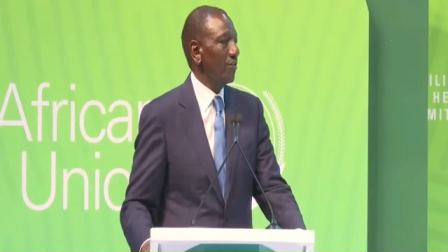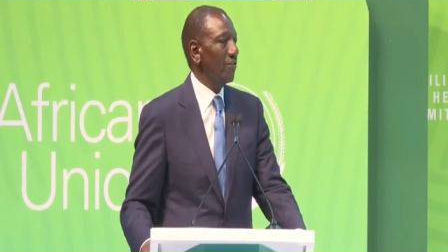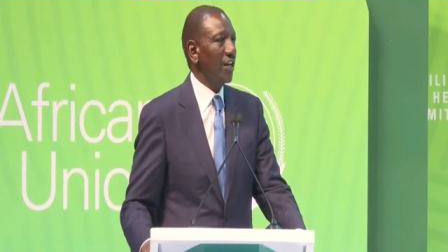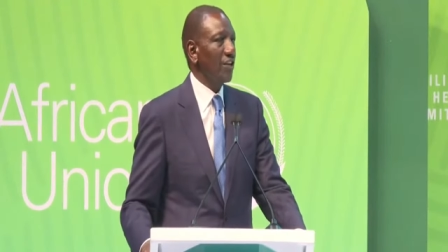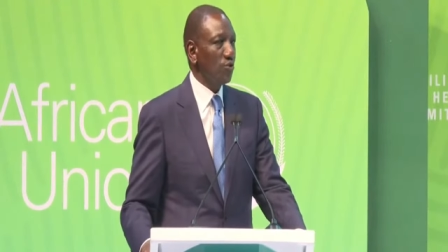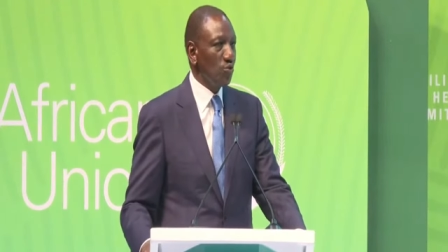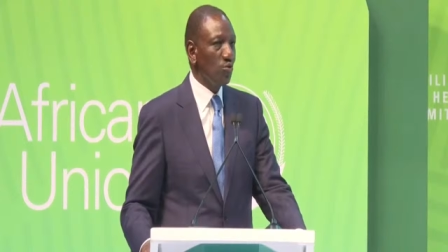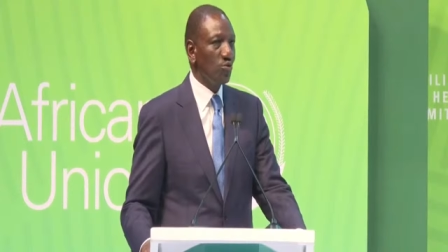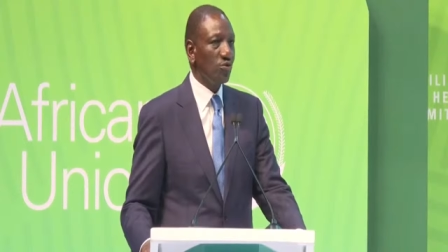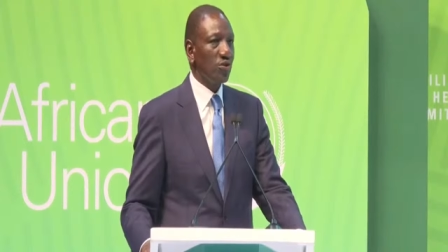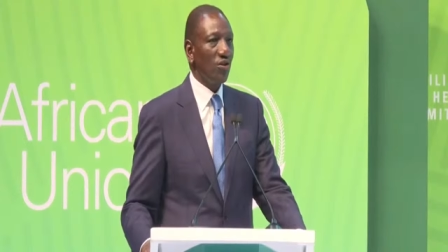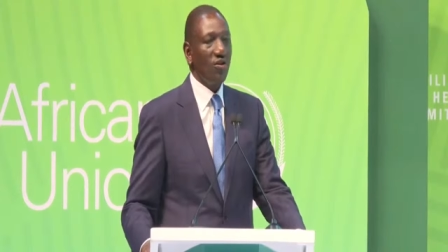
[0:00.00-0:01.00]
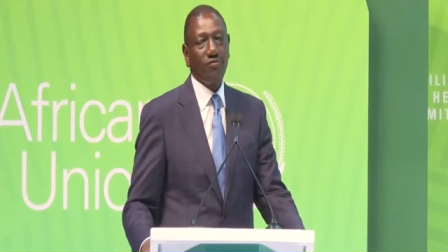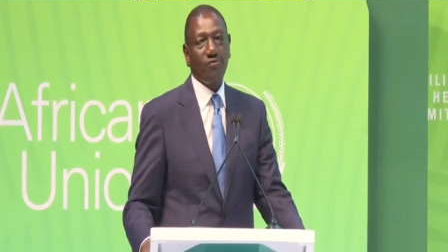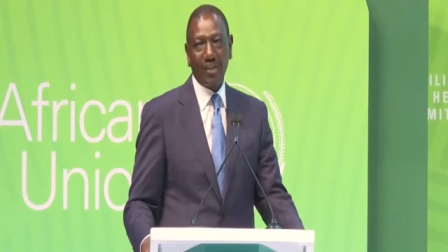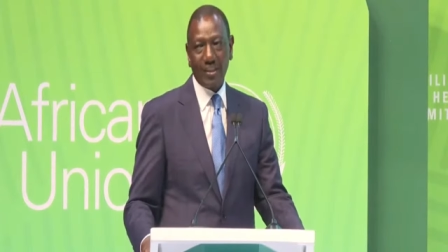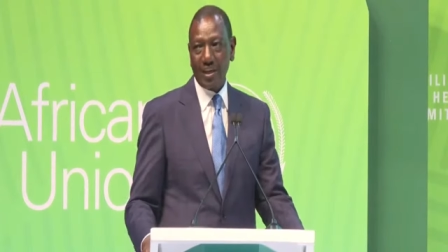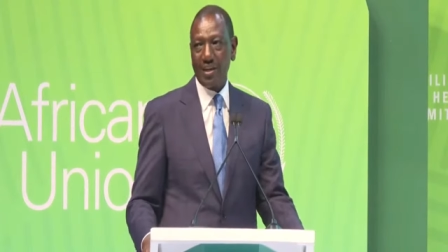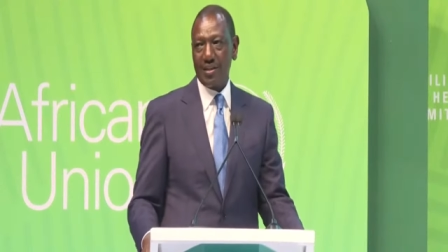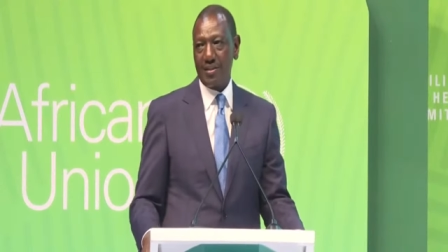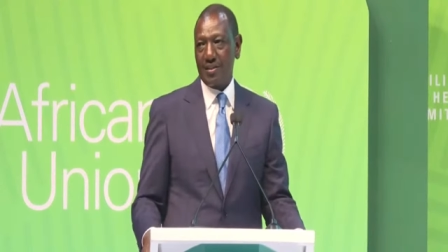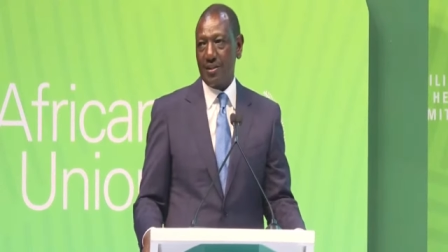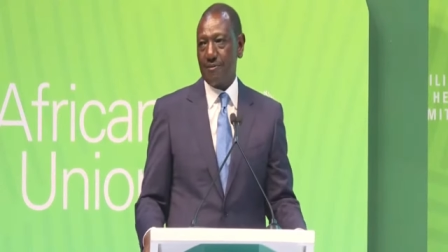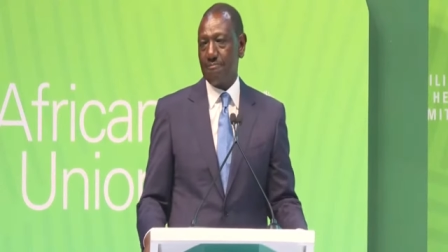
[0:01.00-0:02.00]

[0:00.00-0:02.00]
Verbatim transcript: the use of fertilizer.